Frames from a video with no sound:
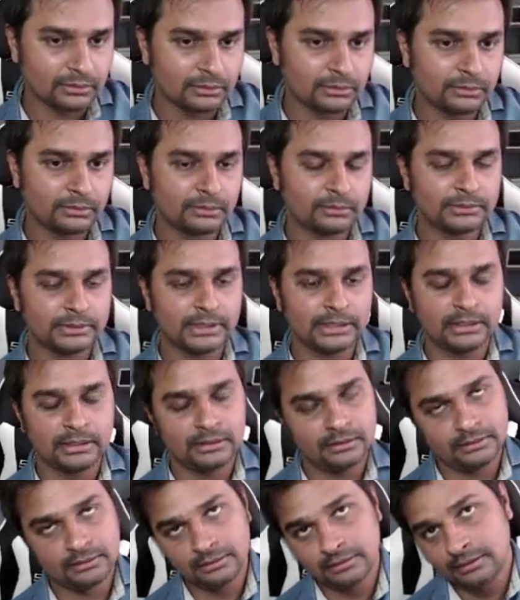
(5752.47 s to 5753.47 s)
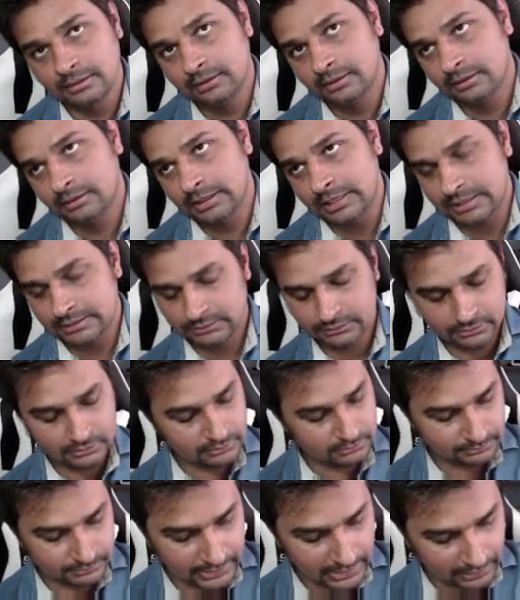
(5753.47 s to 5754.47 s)
go there. It's
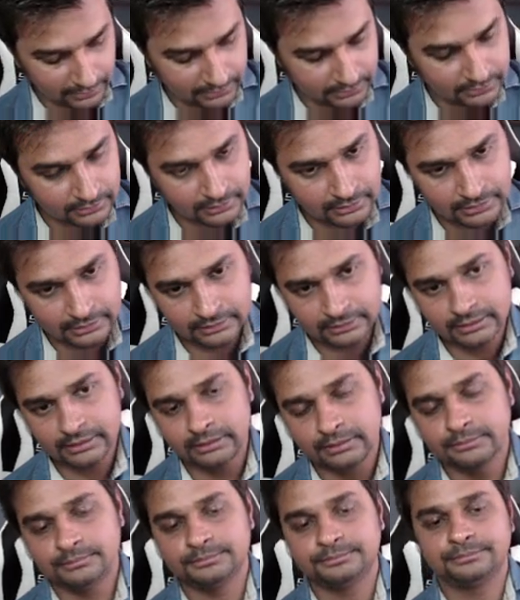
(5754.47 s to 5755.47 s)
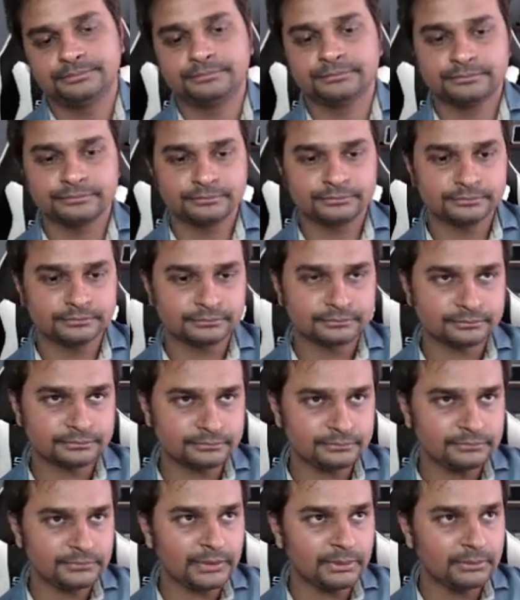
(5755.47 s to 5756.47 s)
not practical, and then
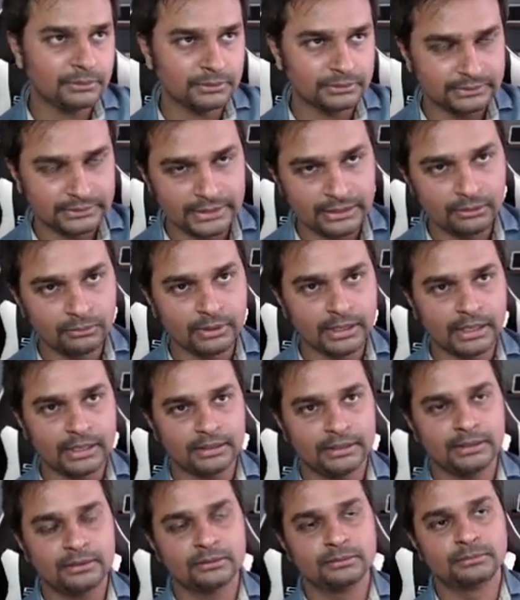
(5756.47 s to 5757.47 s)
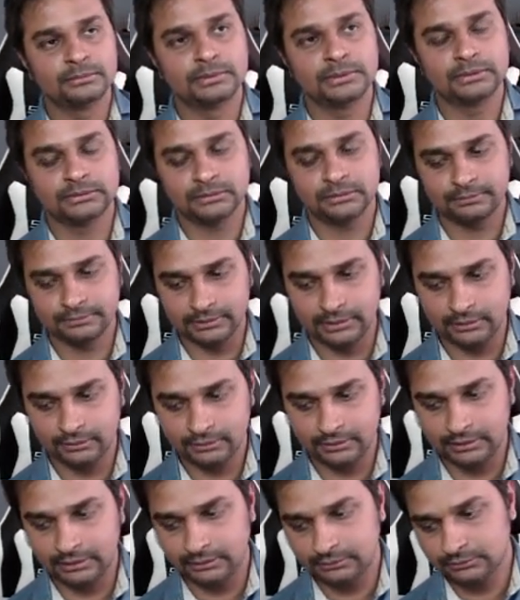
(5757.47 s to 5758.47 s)
because they look at date of birth of
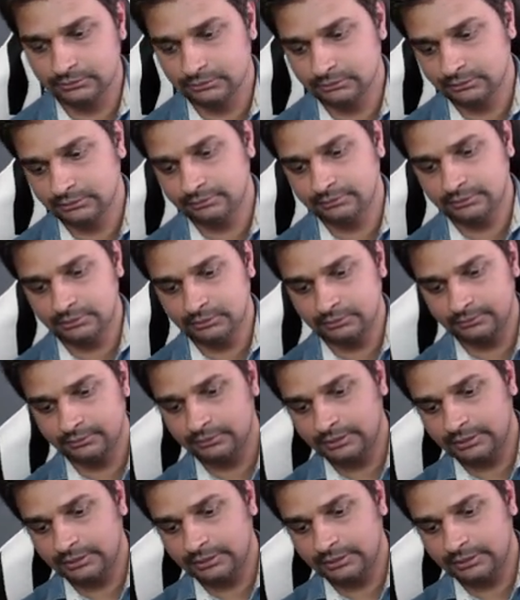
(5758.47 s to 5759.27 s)
country. So if you